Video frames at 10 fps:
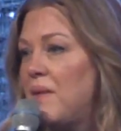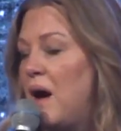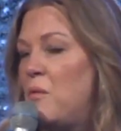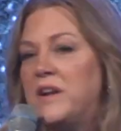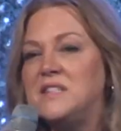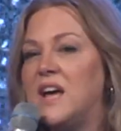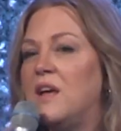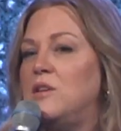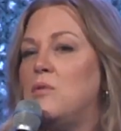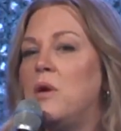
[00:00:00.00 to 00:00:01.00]
I want to
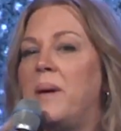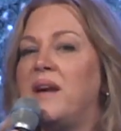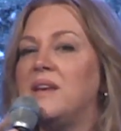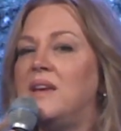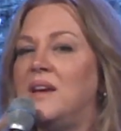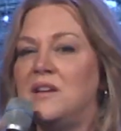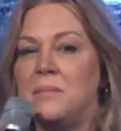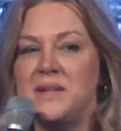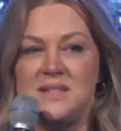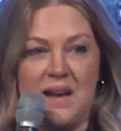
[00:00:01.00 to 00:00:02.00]
tell you about a
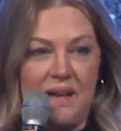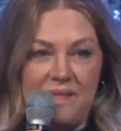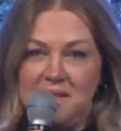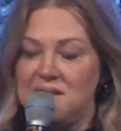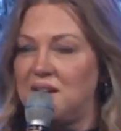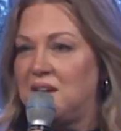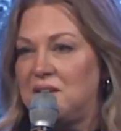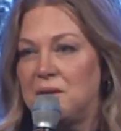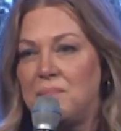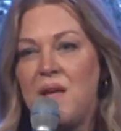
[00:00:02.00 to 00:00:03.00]
kingdom. It's not this
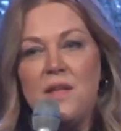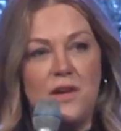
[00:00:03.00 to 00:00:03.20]
kingdom.